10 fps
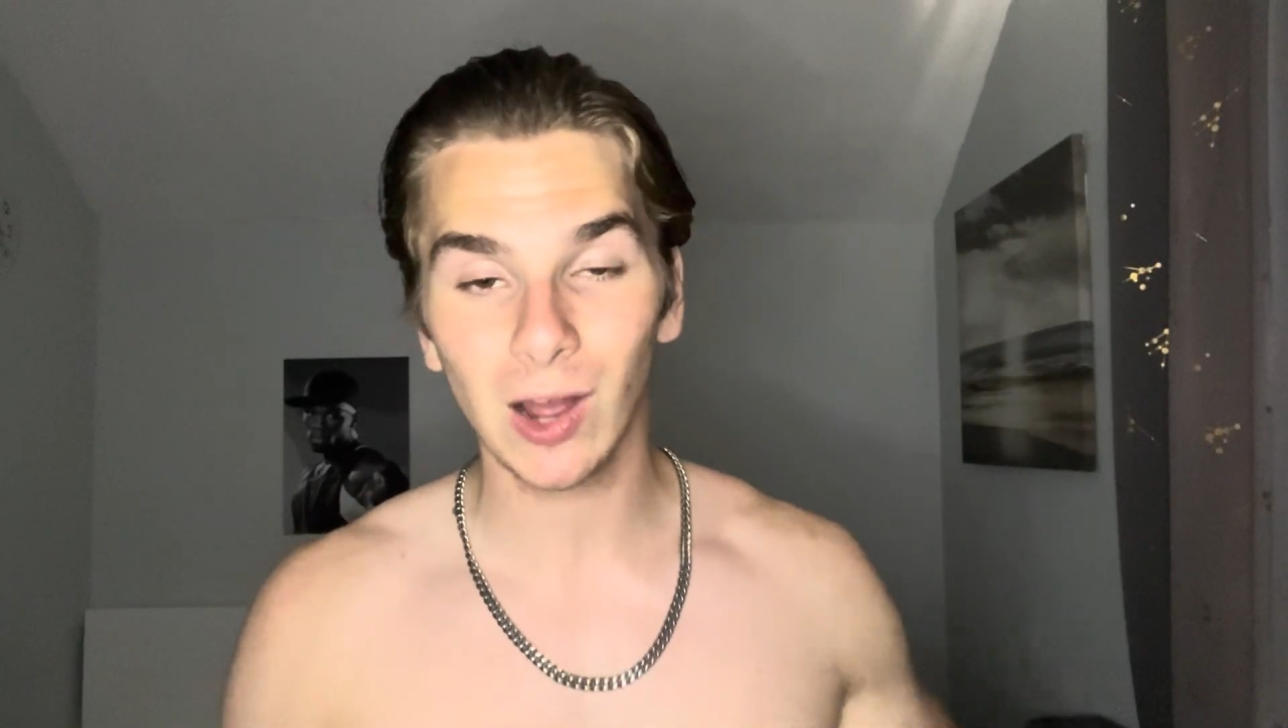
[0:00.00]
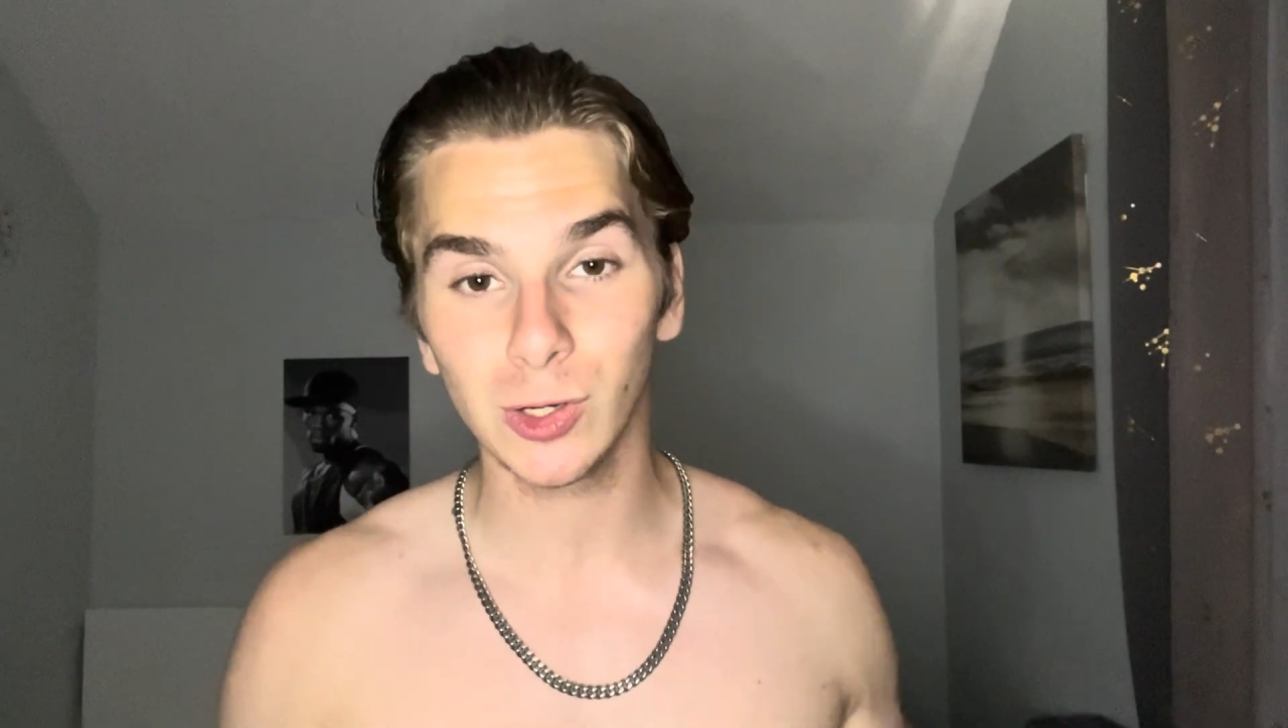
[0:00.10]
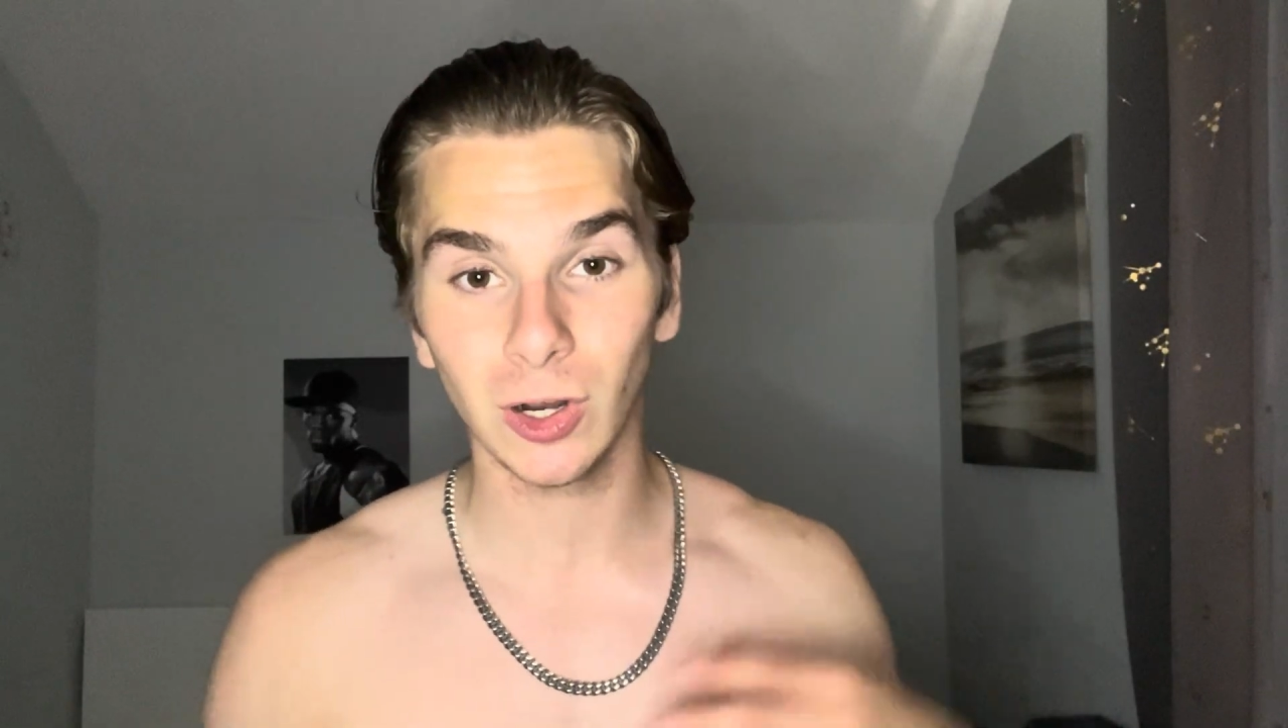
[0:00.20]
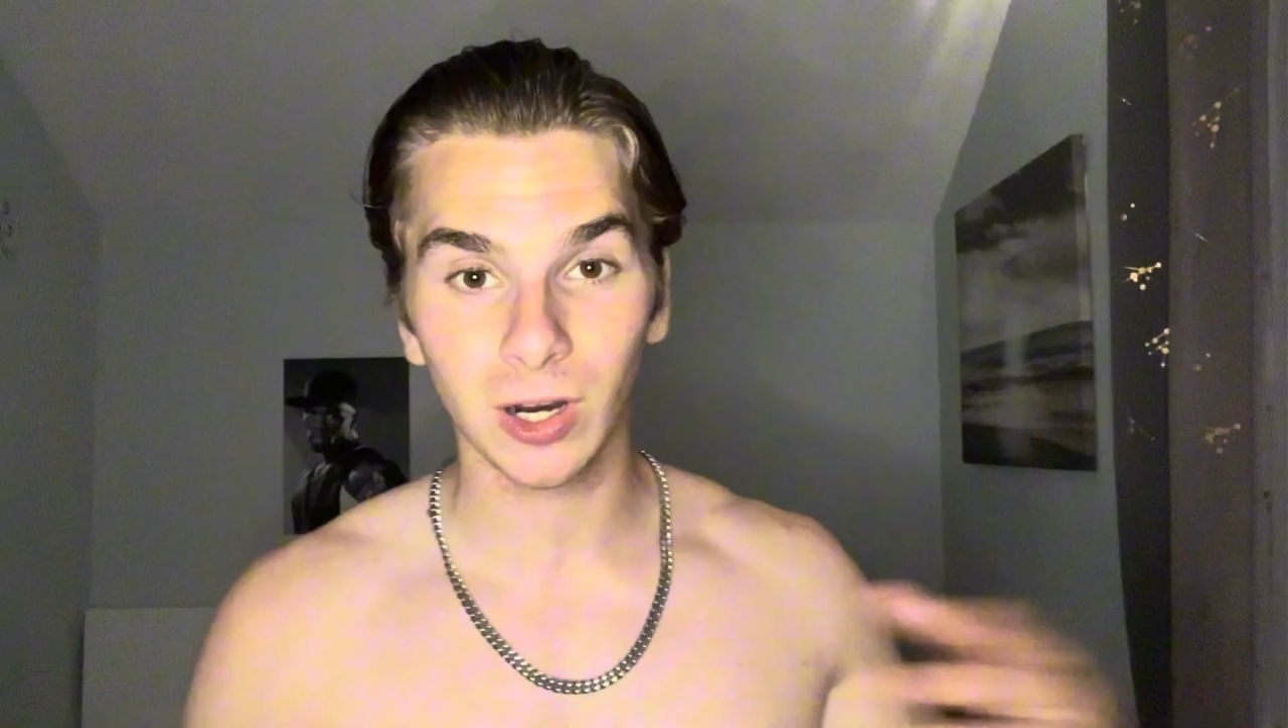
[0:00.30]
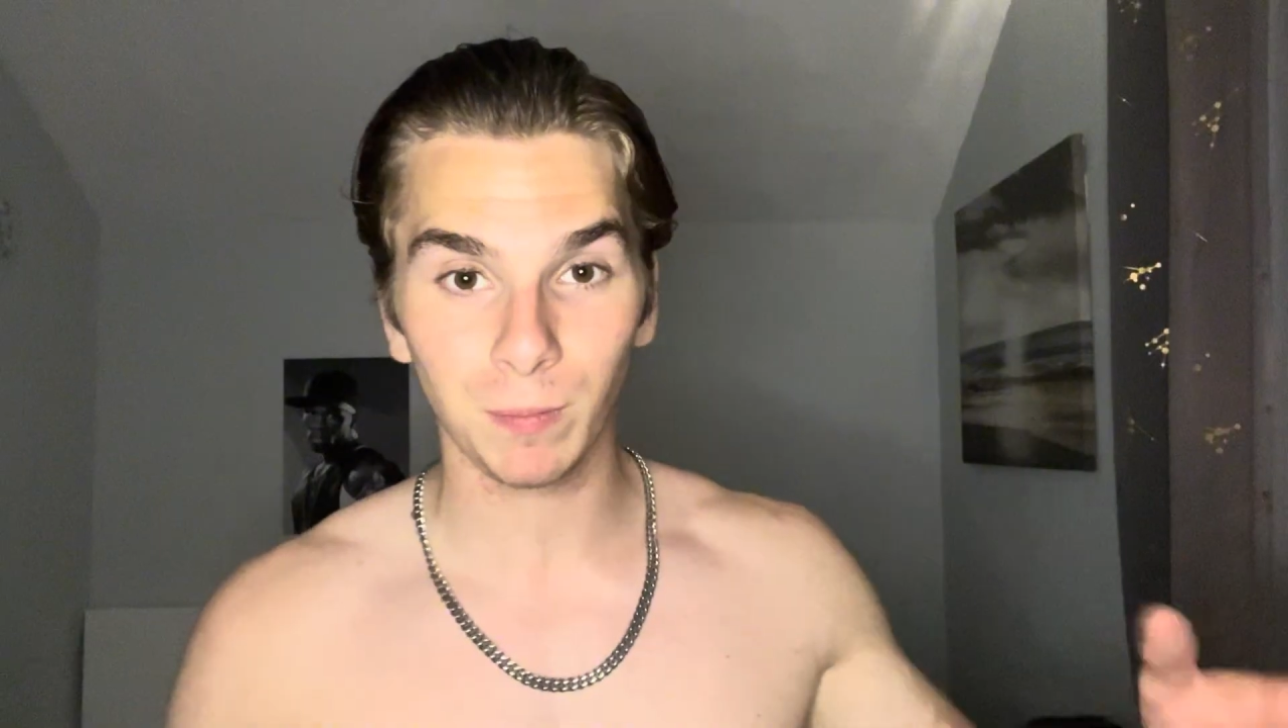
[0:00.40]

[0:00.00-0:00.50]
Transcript: you look a